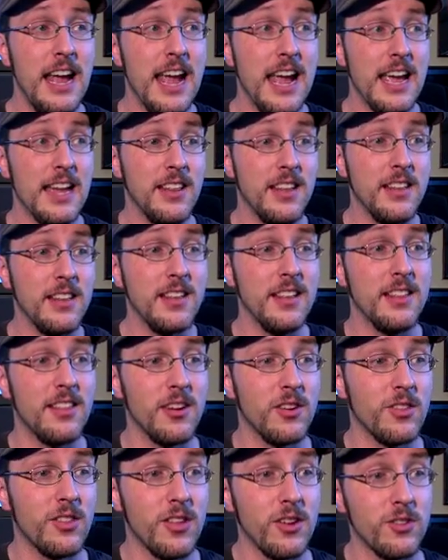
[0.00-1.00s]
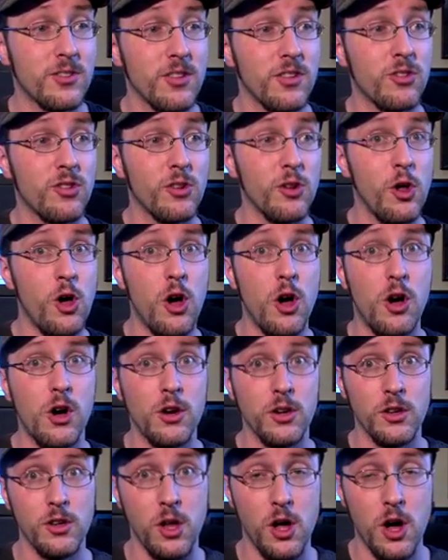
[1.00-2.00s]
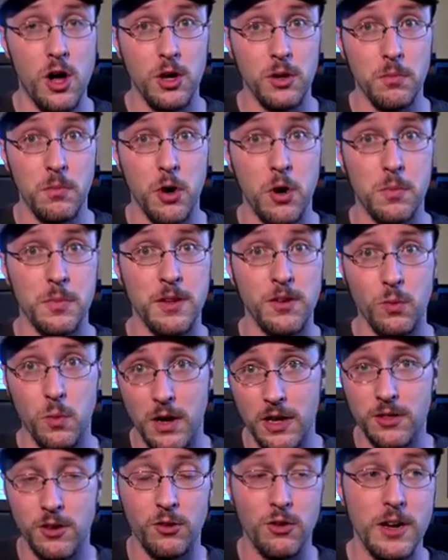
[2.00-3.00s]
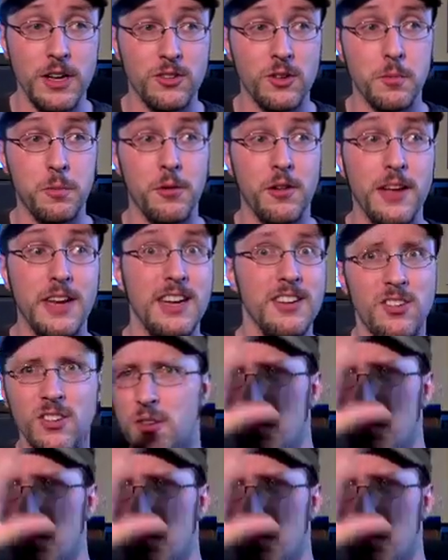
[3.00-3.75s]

And there's this long moment while the credits are playing, and